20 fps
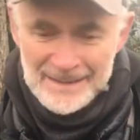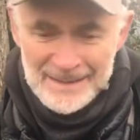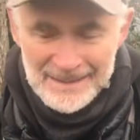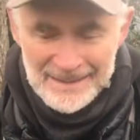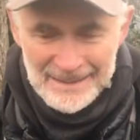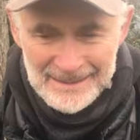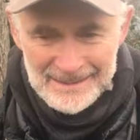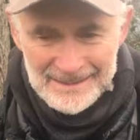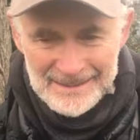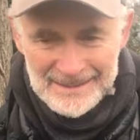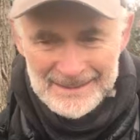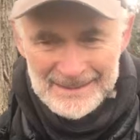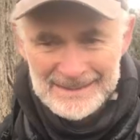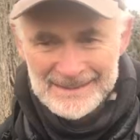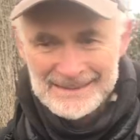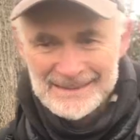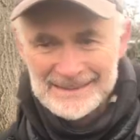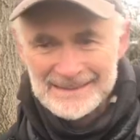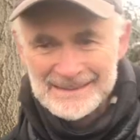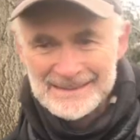
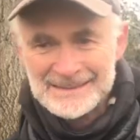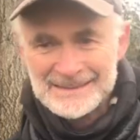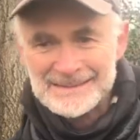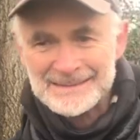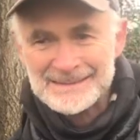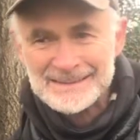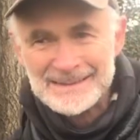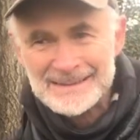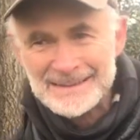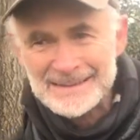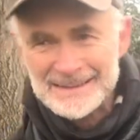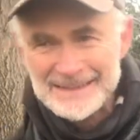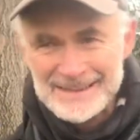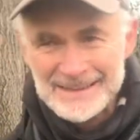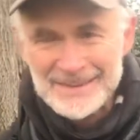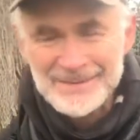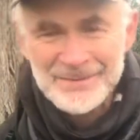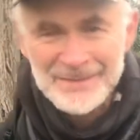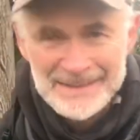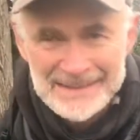That's an
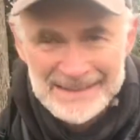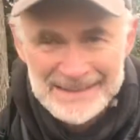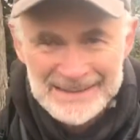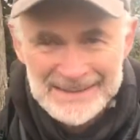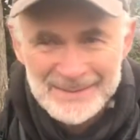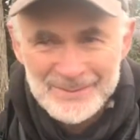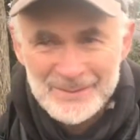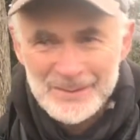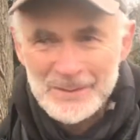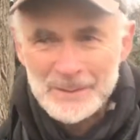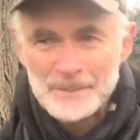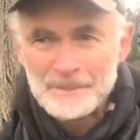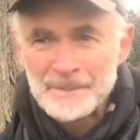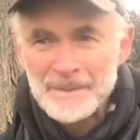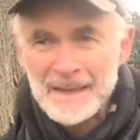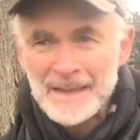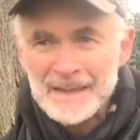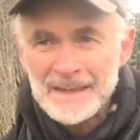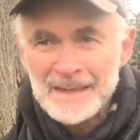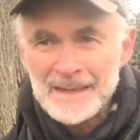interesting one.
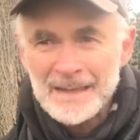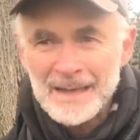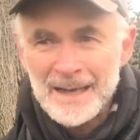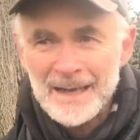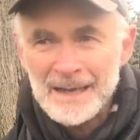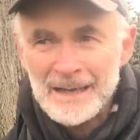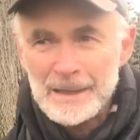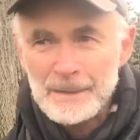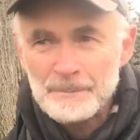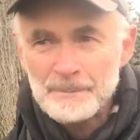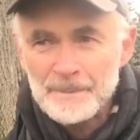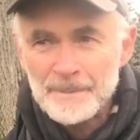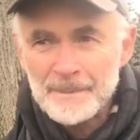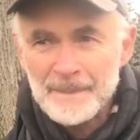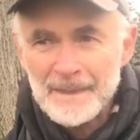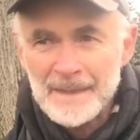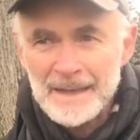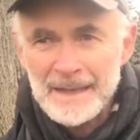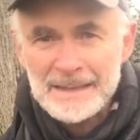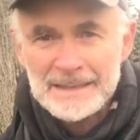
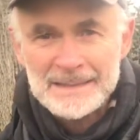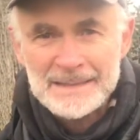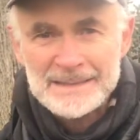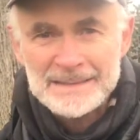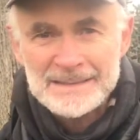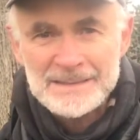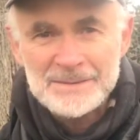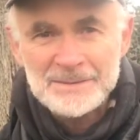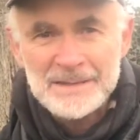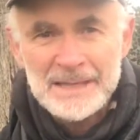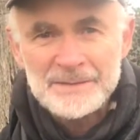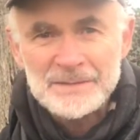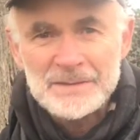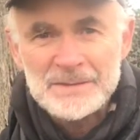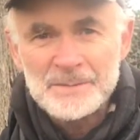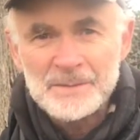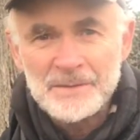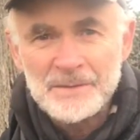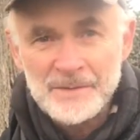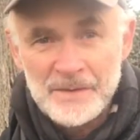HS2 gave
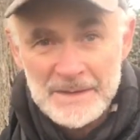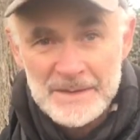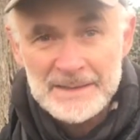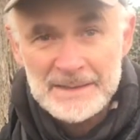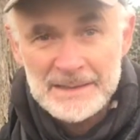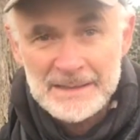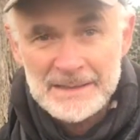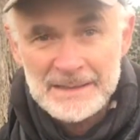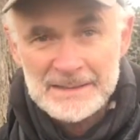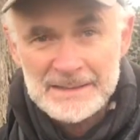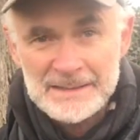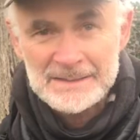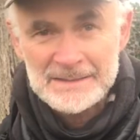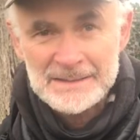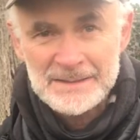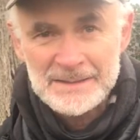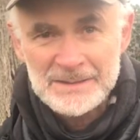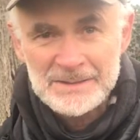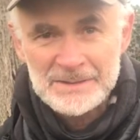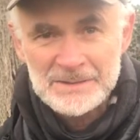some funding
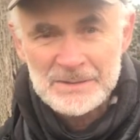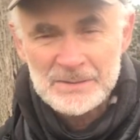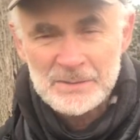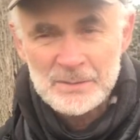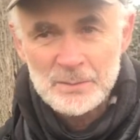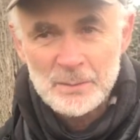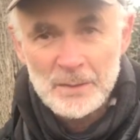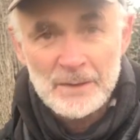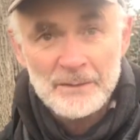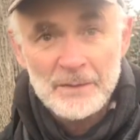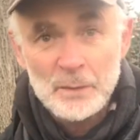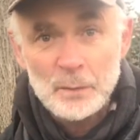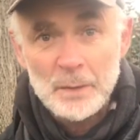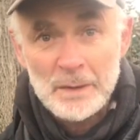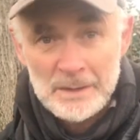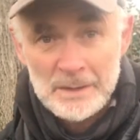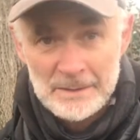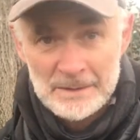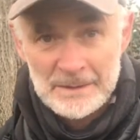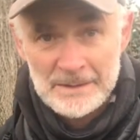to one of the
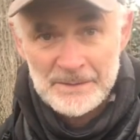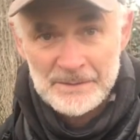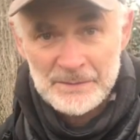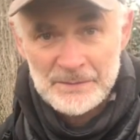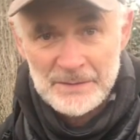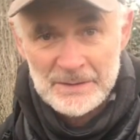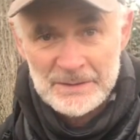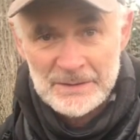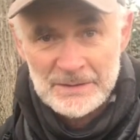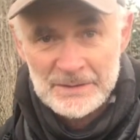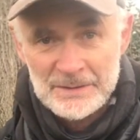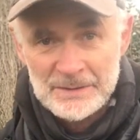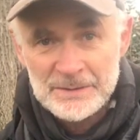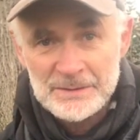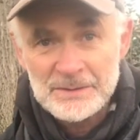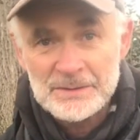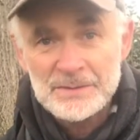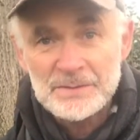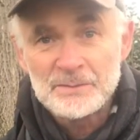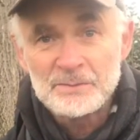wildlife trusts to do
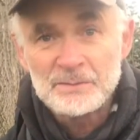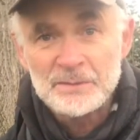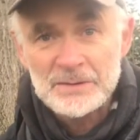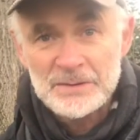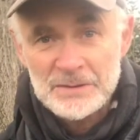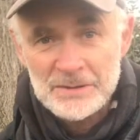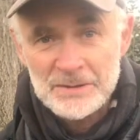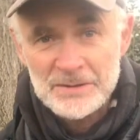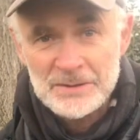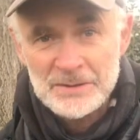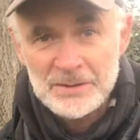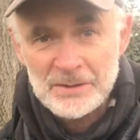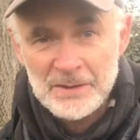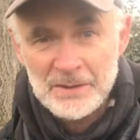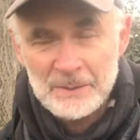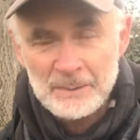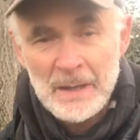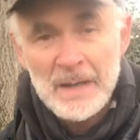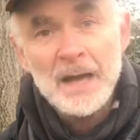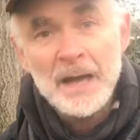some research on
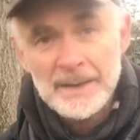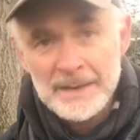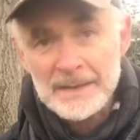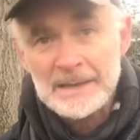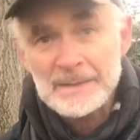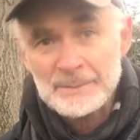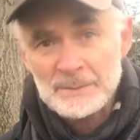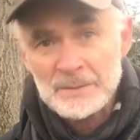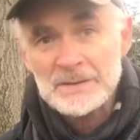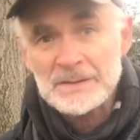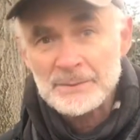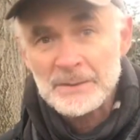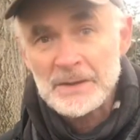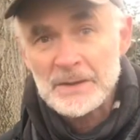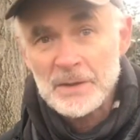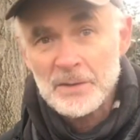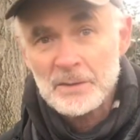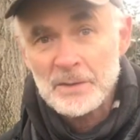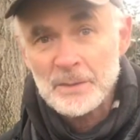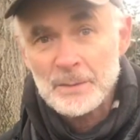it. I think it must have been
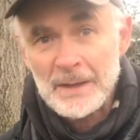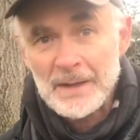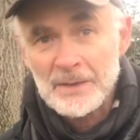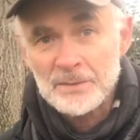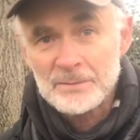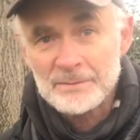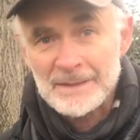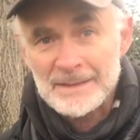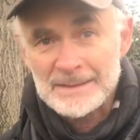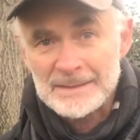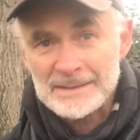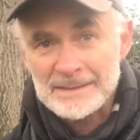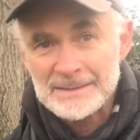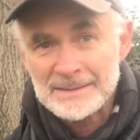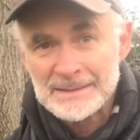known about already.